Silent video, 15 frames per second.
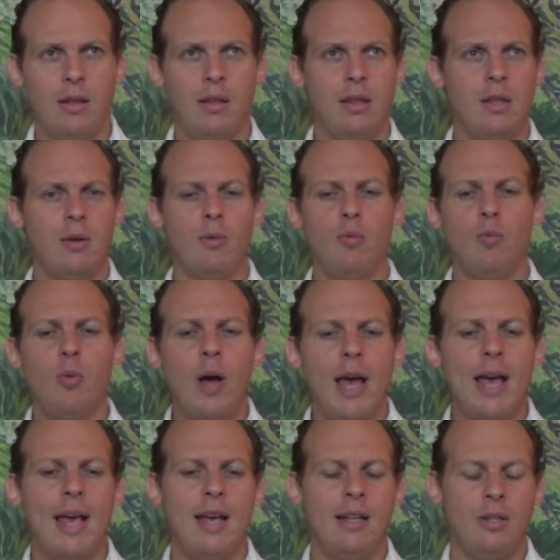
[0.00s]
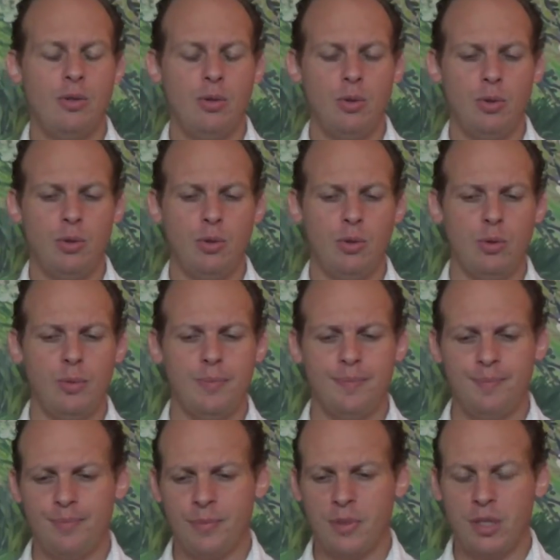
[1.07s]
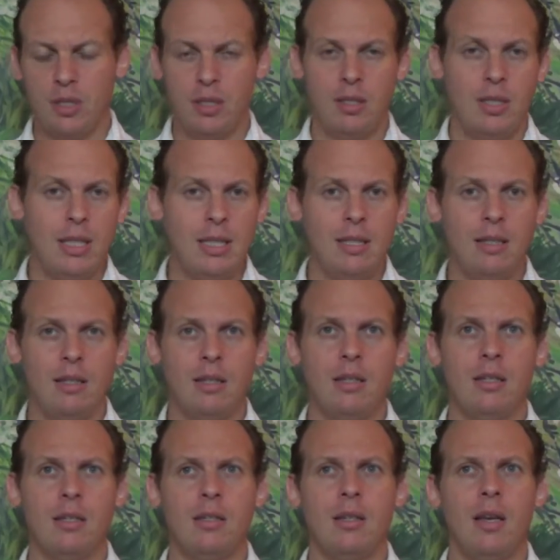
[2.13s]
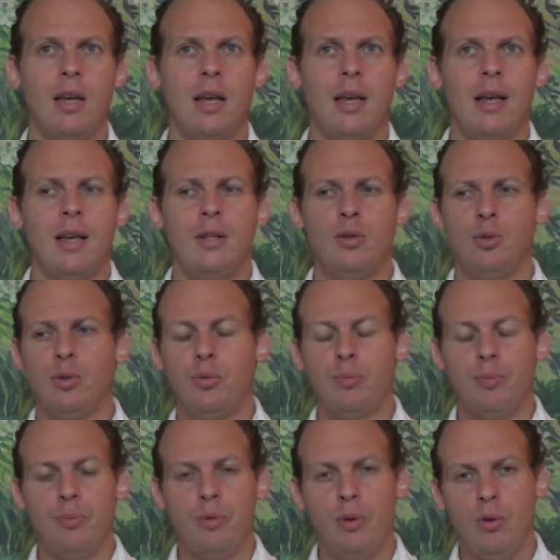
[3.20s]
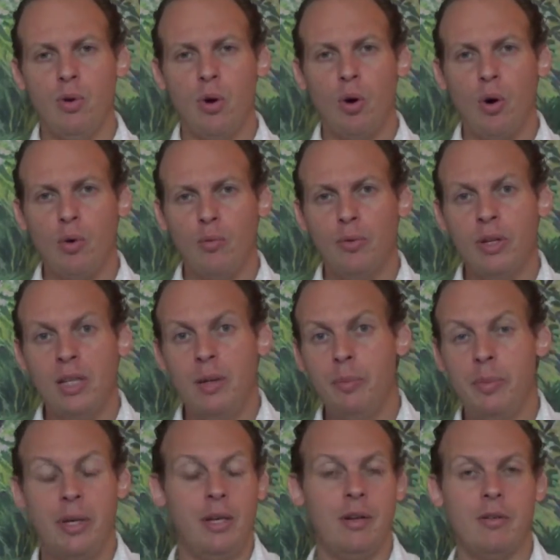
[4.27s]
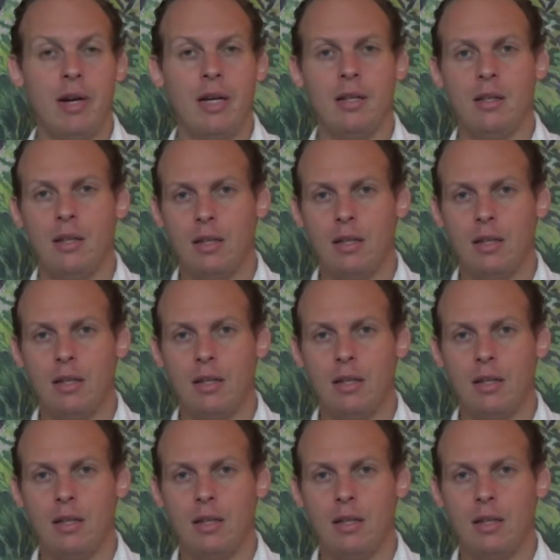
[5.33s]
the way to succeed is to go really big, right?